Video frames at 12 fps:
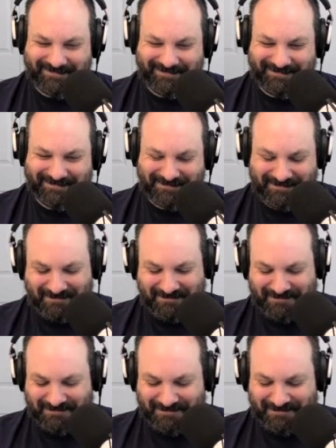
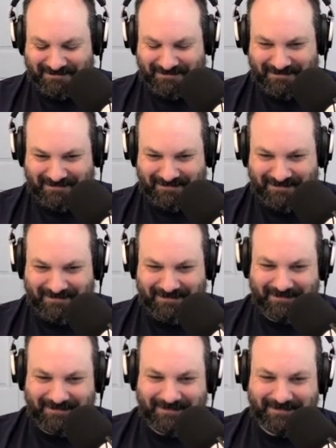
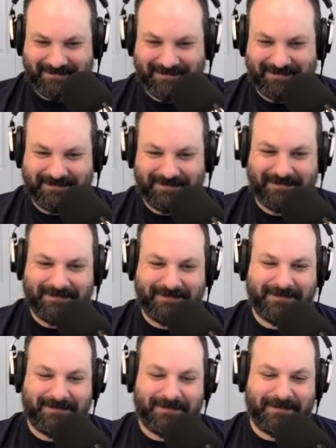
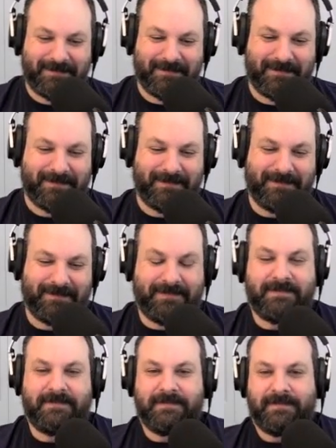
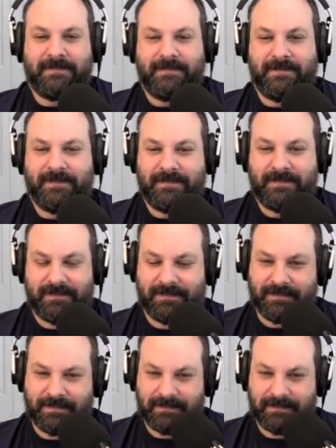[no speech]